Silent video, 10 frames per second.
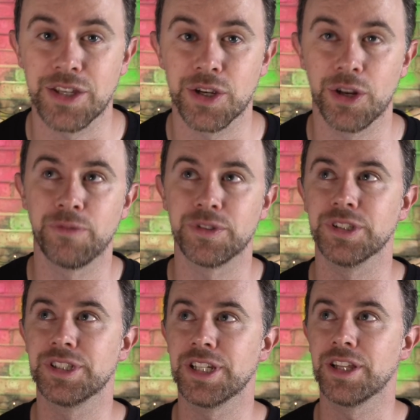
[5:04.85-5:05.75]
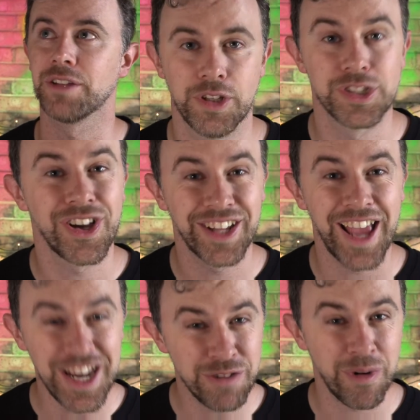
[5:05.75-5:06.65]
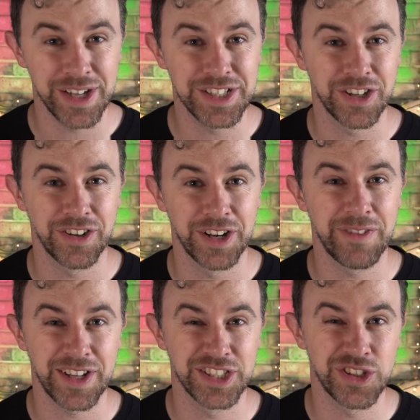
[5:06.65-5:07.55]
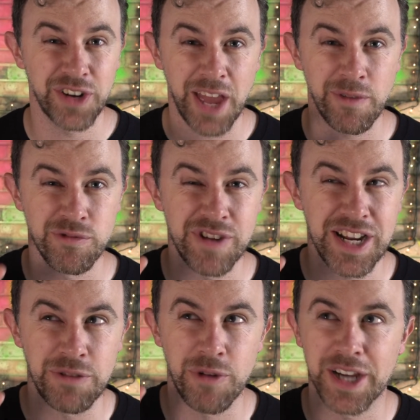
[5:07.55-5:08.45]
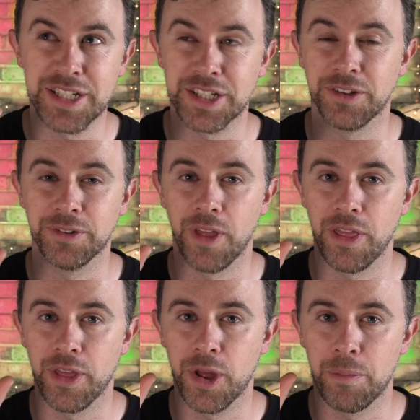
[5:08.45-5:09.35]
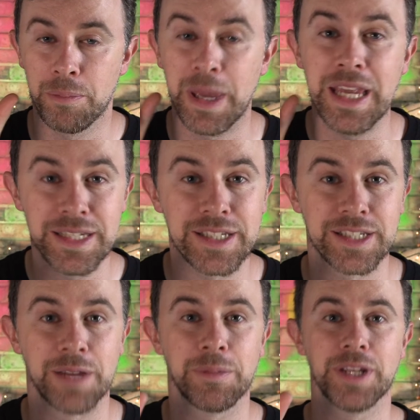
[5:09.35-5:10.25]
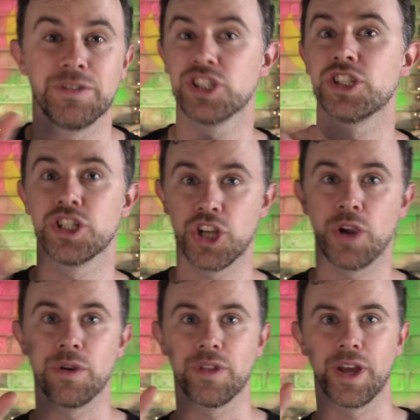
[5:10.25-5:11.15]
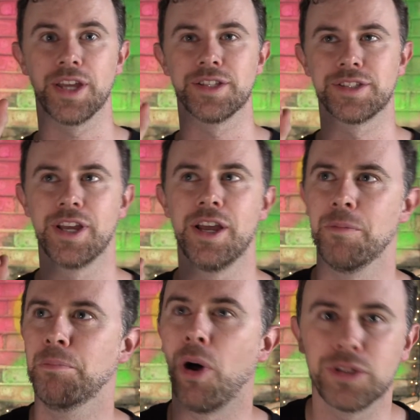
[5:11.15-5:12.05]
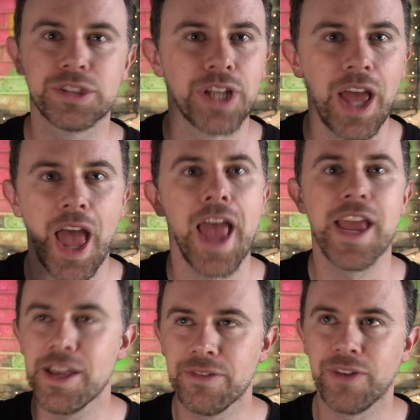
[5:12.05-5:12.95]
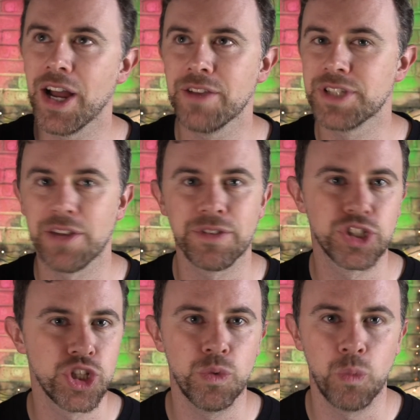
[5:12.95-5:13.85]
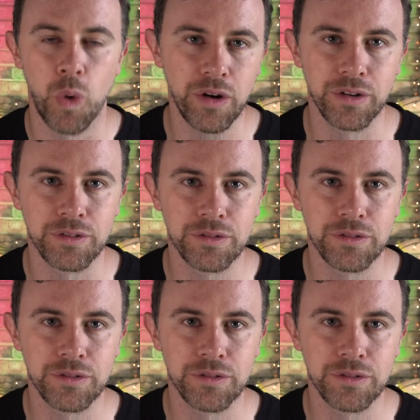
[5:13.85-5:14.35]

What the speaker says: you can often see that there's hardly any writing on. In fact, there's only ever really writing on the pieces, I believe, just to show you that it's bolt A5721.